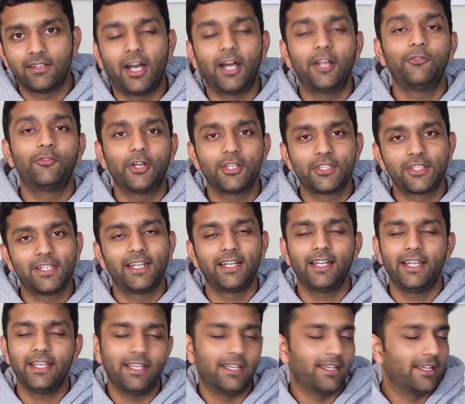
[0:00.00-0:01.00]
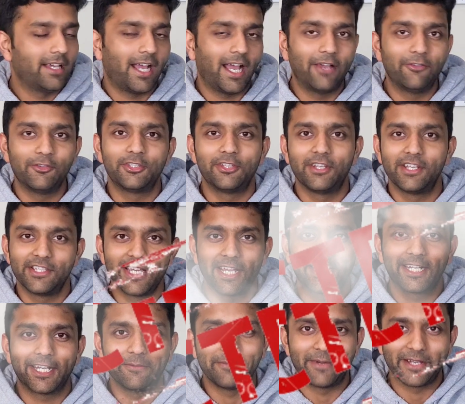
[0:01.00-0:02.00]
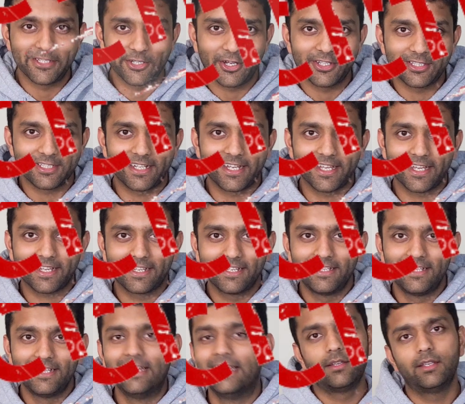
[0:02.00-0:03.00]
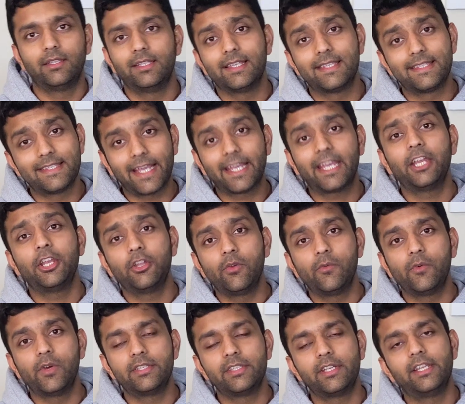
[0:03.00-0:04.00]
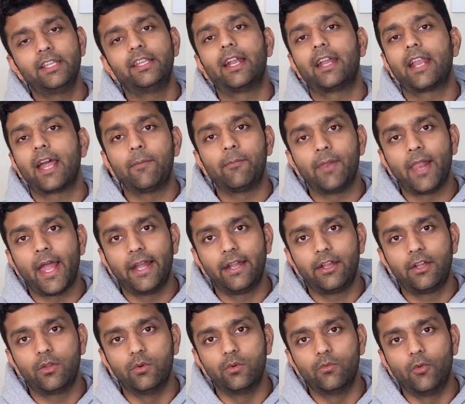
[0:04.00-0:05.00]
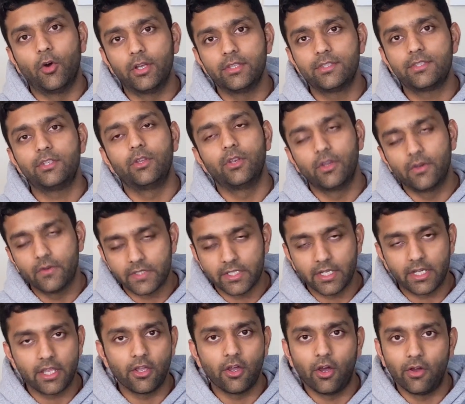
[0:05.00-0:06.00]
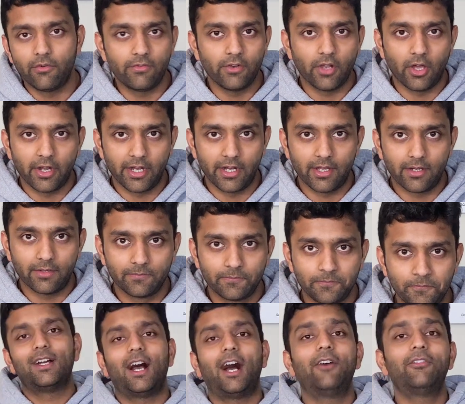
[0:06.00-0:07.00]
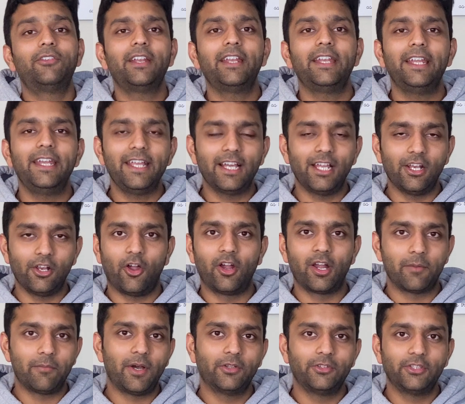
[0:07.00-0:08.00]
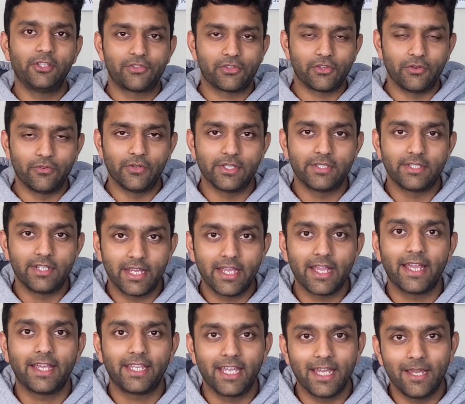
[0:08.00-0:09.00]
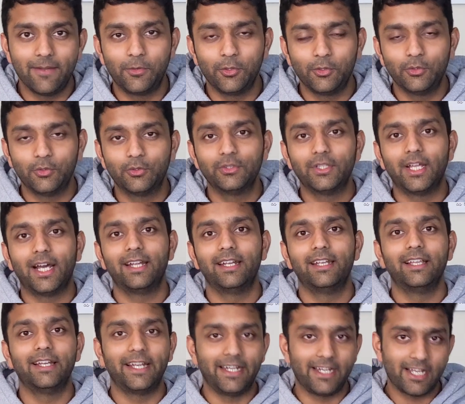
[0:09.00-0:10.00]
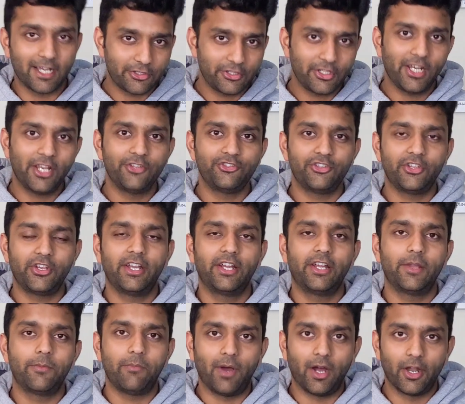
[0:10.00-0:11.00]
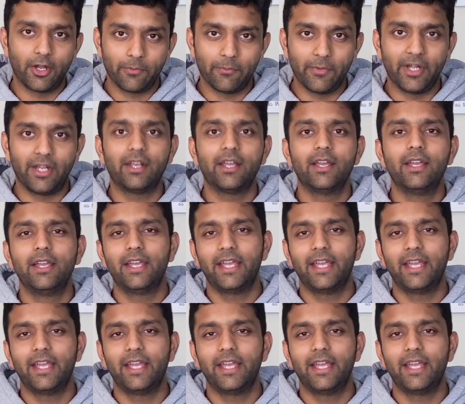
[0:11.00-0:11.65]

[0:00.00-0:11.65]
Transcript: Unfortunately, I was rejected by Georgia Tech. The second university that I applied to was University of Florida. After reading a lot about this university, I came to know that the industrial engineering department